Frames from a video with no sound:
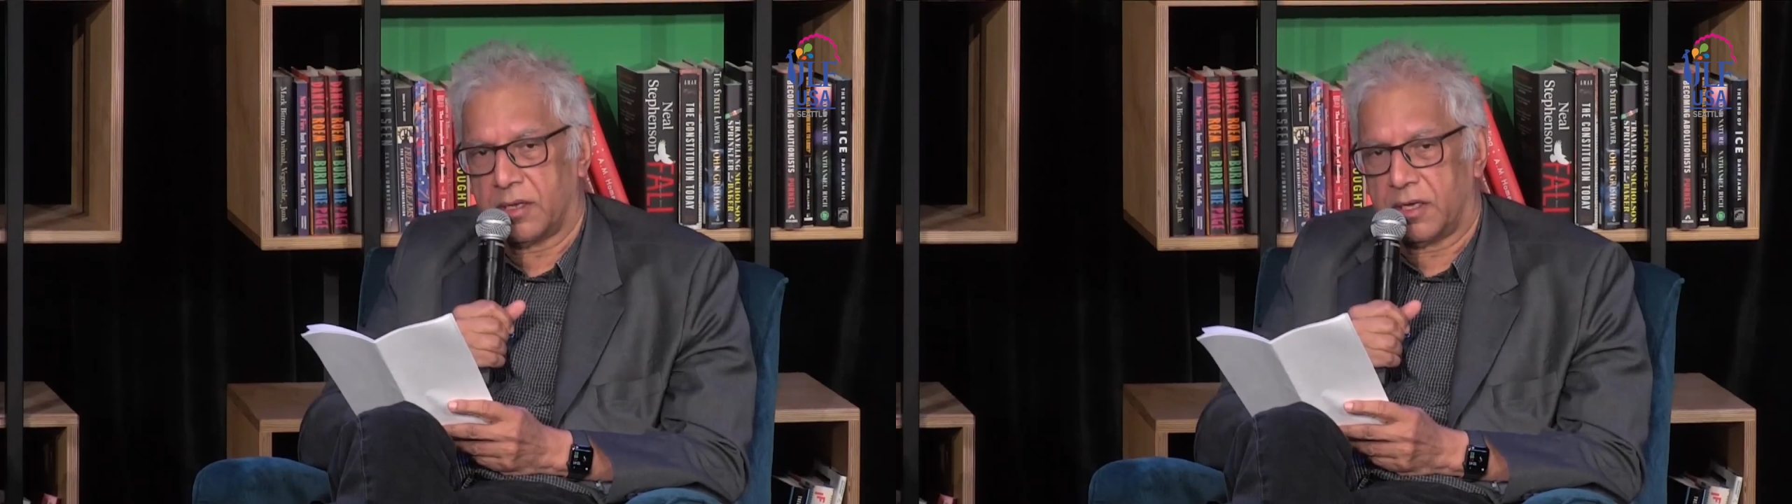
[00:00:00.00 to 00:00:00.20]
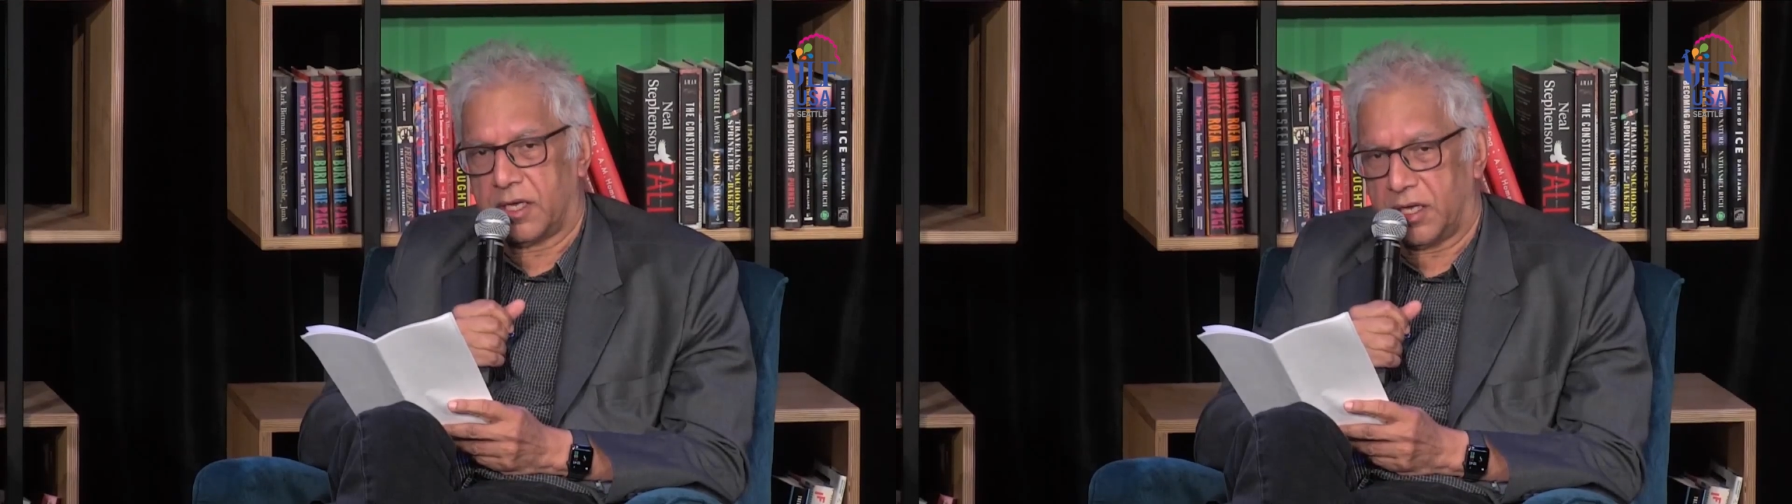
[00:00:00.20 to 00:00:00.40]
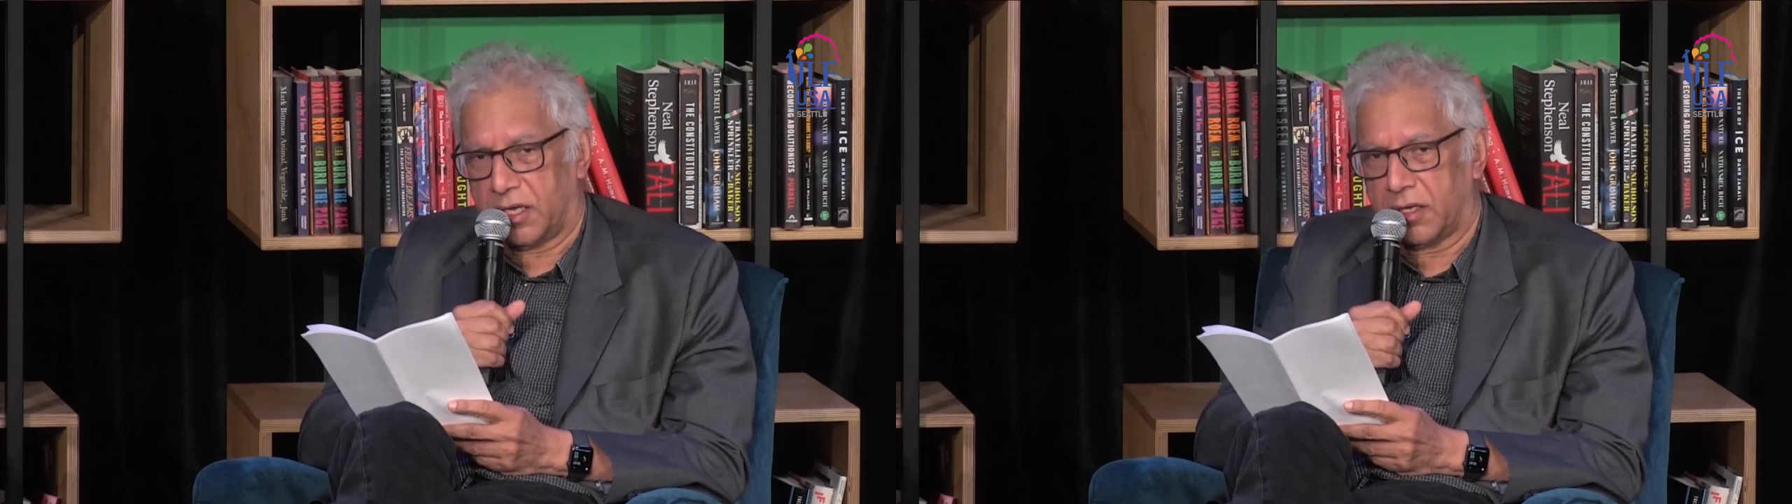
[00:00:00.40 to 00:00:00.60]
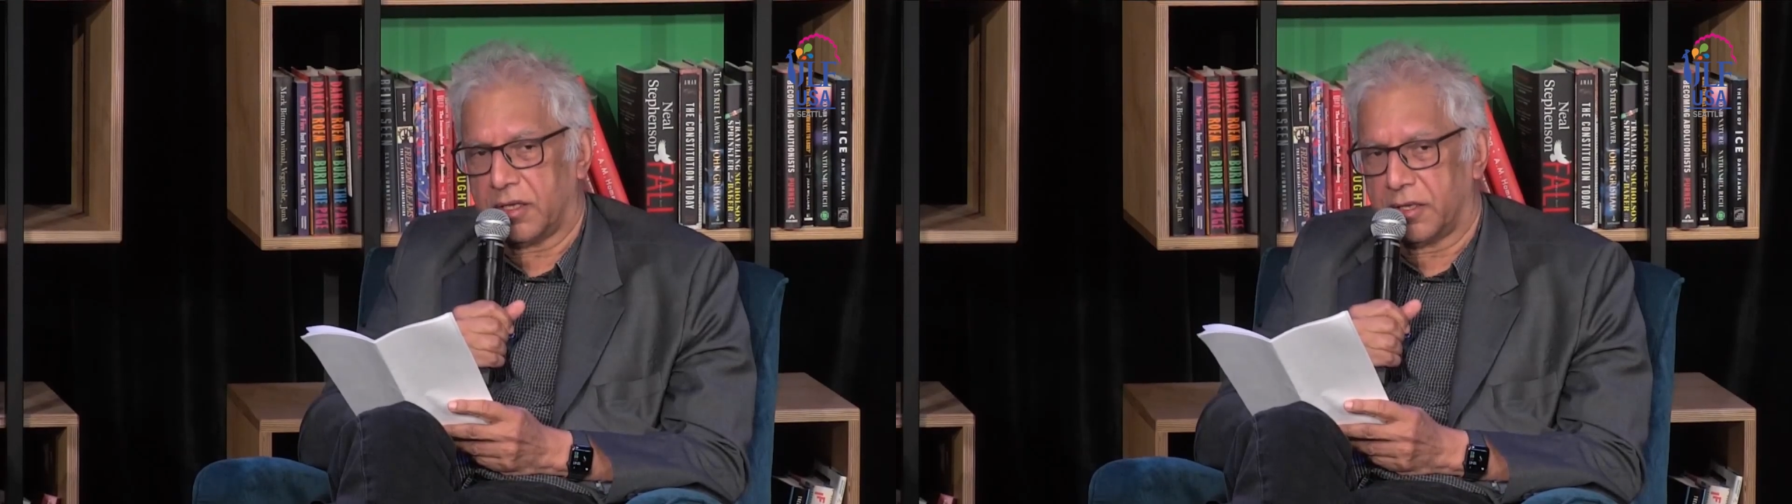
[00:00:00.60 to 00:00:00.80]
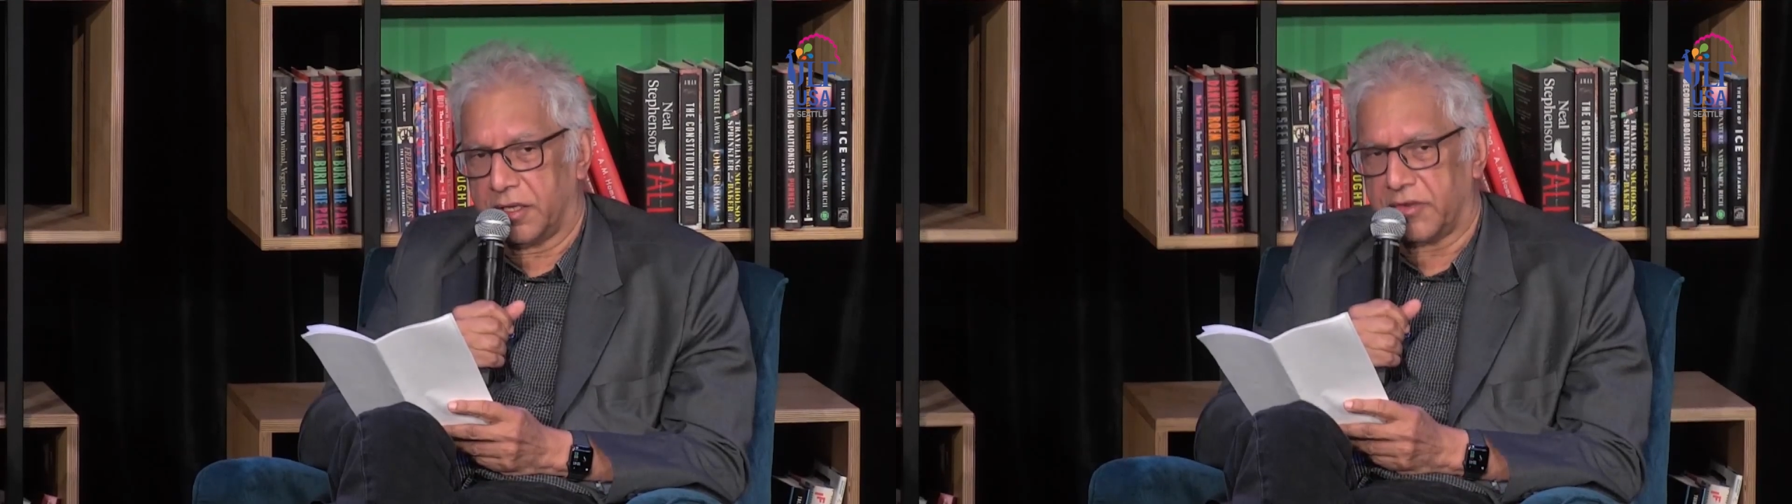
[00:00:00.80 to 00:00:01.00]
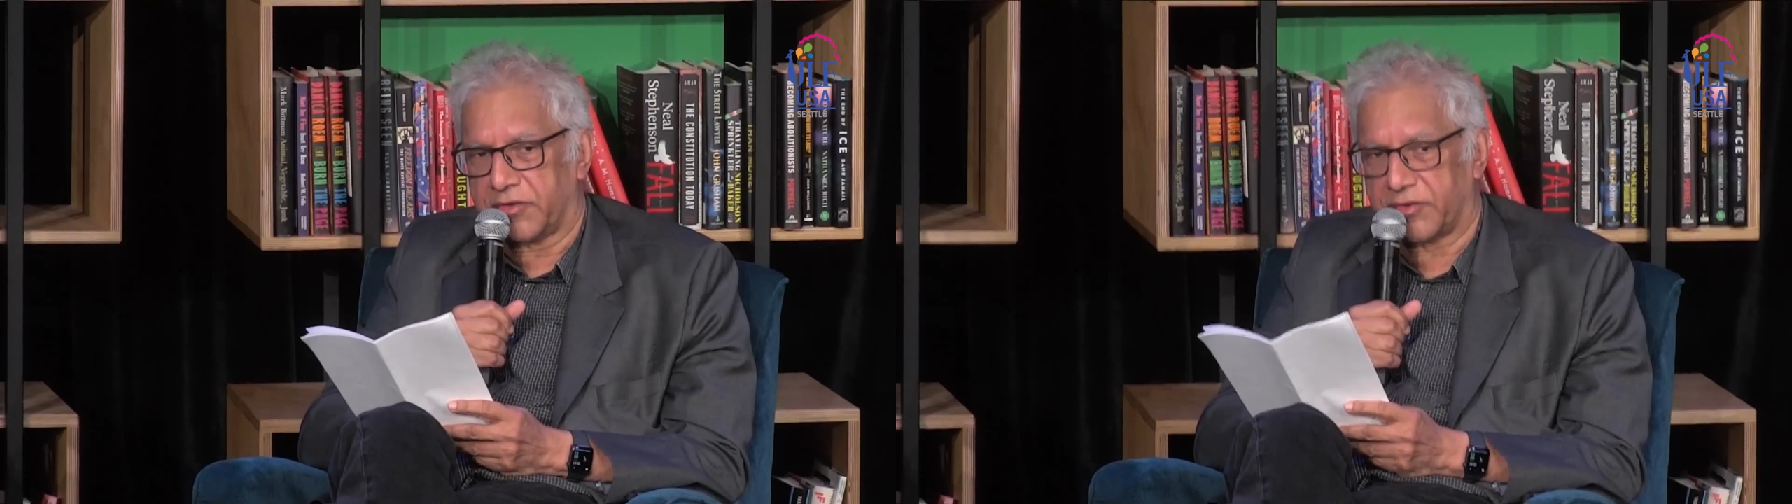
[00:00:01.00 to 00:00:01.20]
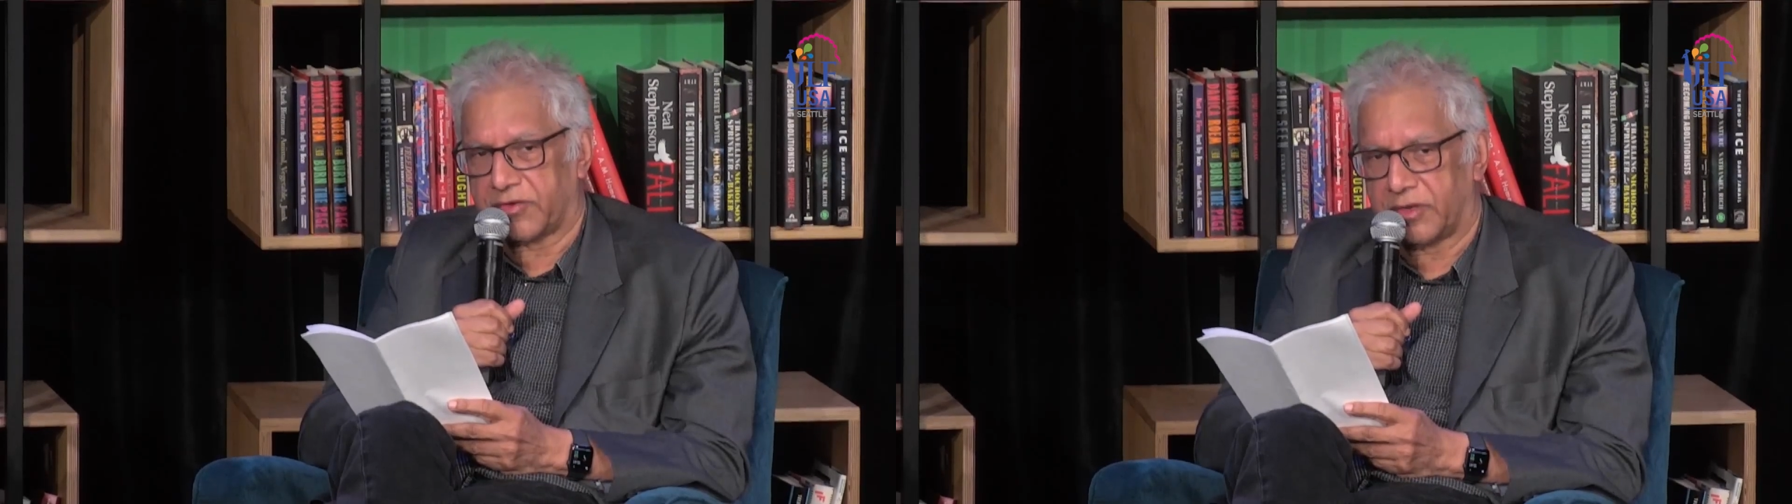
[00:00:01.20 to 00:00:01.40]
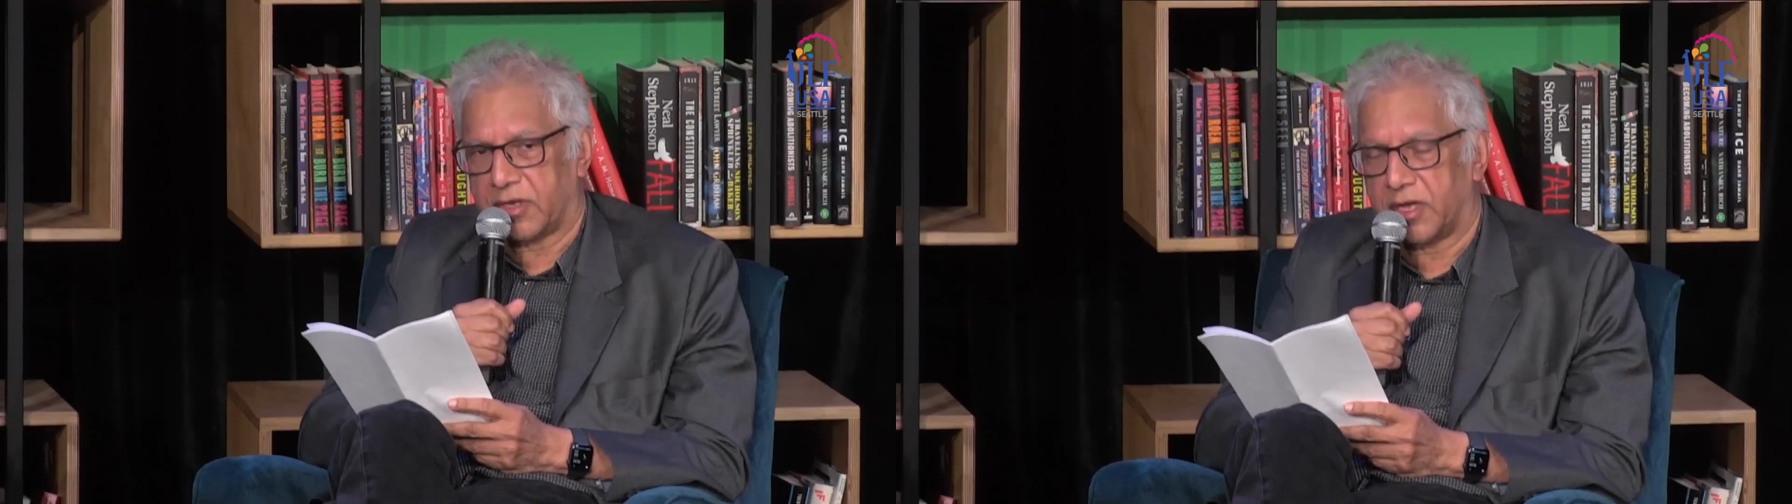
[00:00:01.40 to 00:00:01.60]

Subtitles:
He, at least,